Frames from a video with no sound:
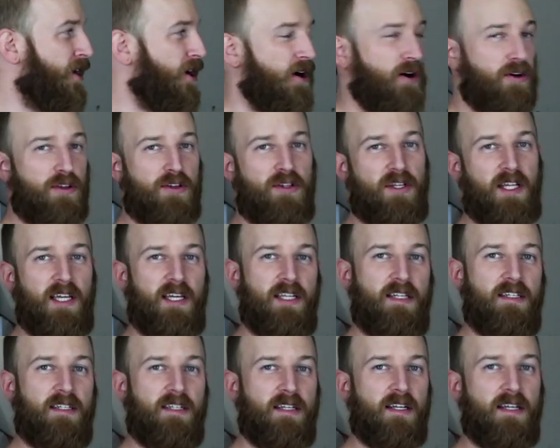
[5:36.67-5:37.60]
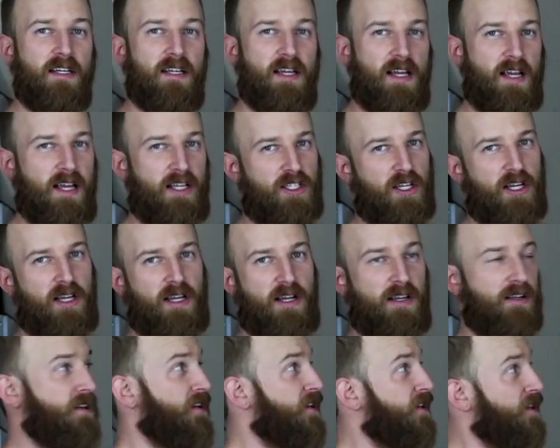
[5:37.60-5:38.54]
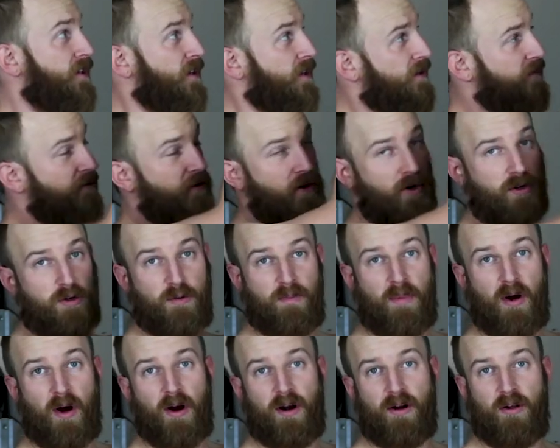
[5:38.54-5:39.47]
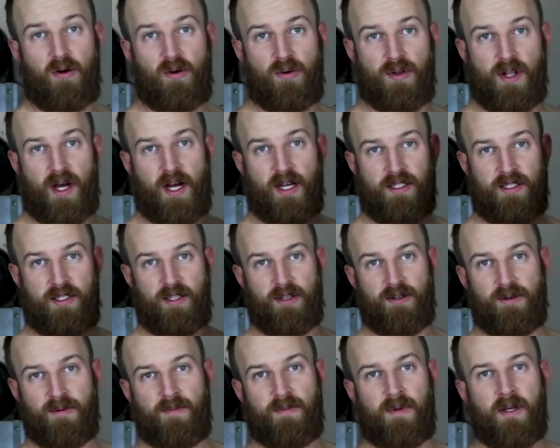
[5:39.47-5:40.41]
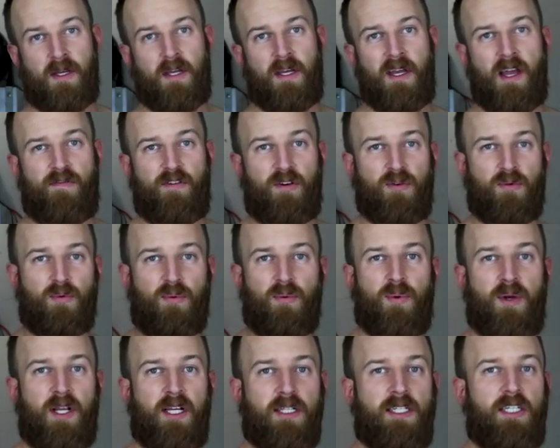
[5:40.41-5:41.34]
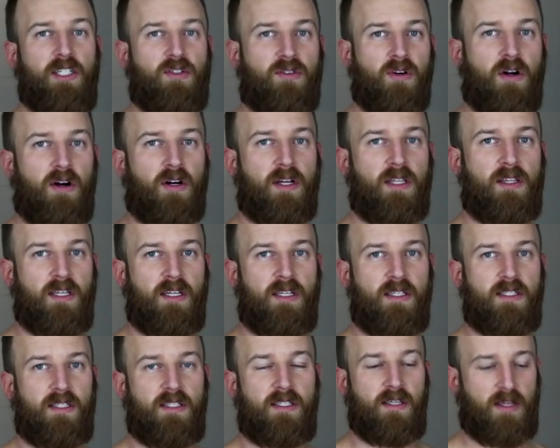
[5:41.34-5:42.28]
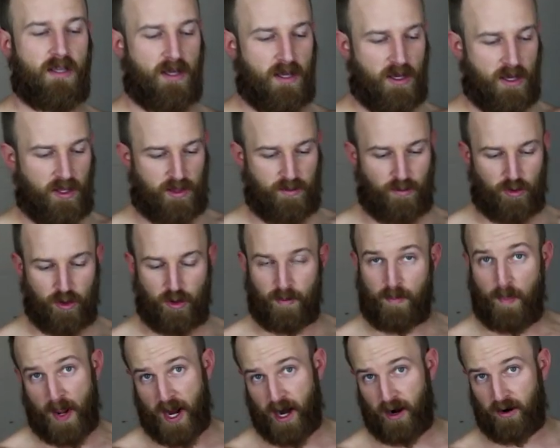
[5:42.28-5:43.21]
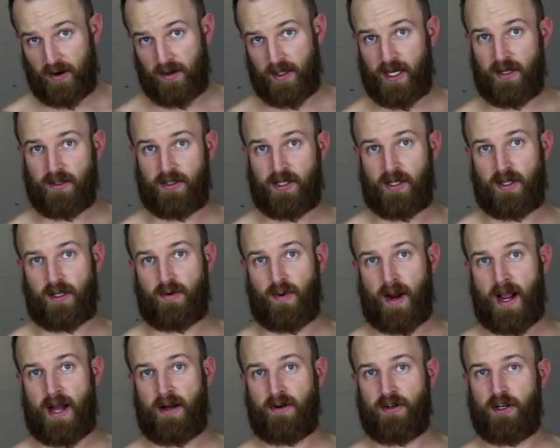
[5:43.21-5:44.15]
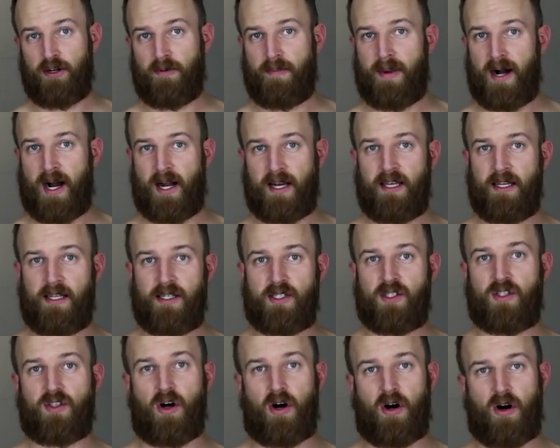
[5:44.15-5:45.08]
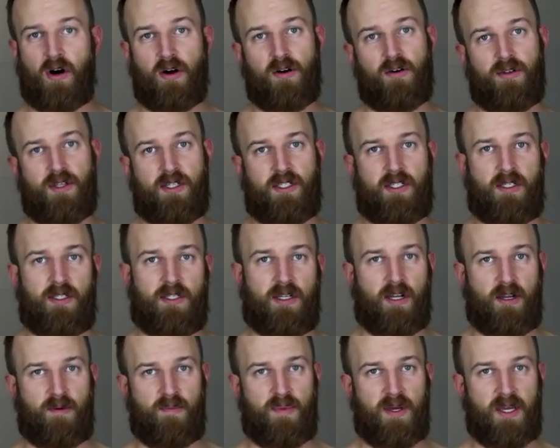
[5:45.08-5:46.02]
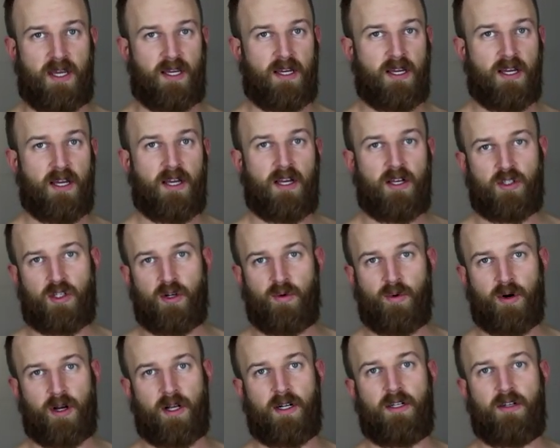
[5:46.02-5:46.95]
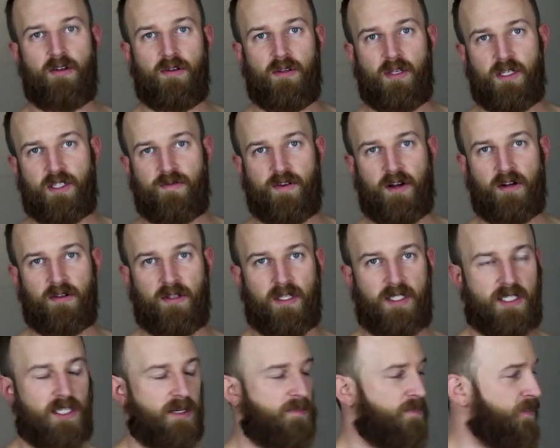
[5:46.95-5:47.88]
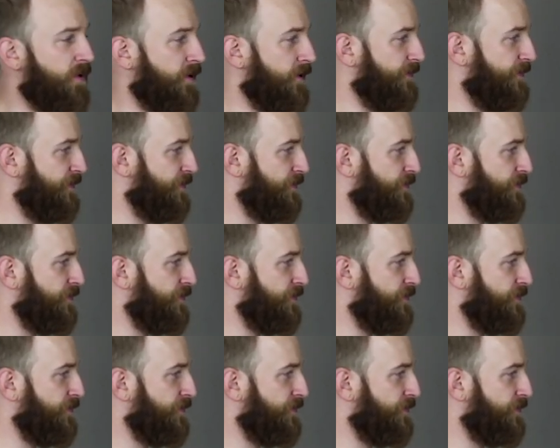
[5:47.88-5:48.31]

All you need is a vertical bar to hold on to. If you're really strong at this, the more parallel to the ground your body is, the harder this is gonna be. So we're gonna do this fairly simple.